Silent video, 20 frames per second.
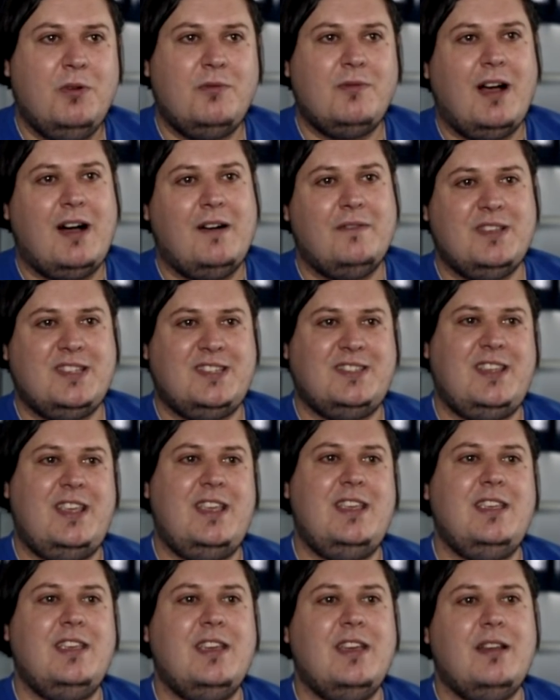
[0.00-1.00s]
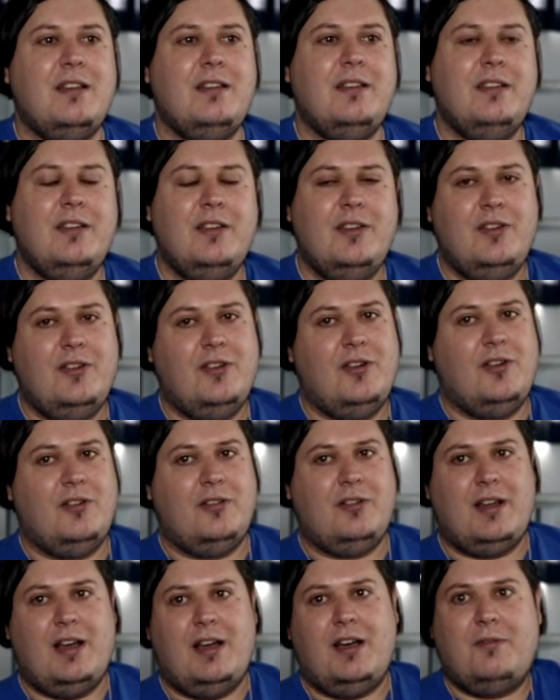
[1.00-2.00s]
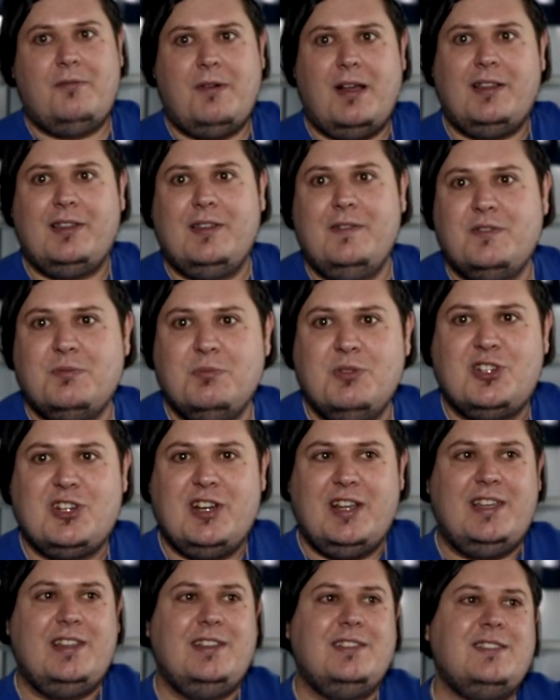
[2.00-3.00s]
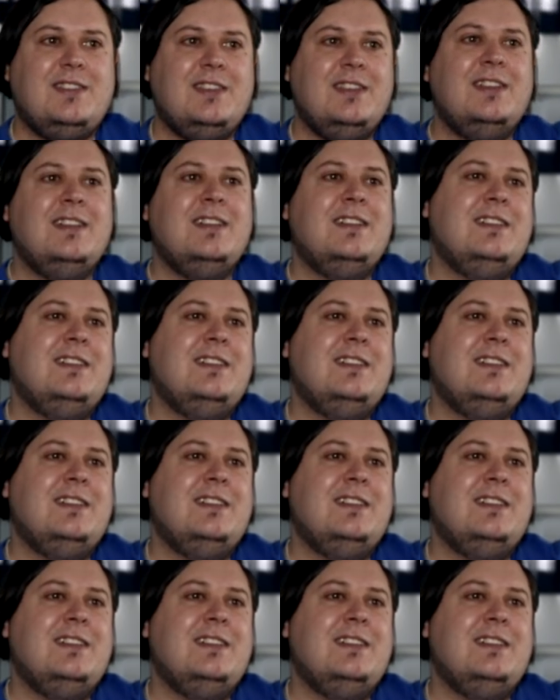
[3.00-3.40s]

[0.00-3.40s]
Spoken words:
but rather seeing it on relatives' machines.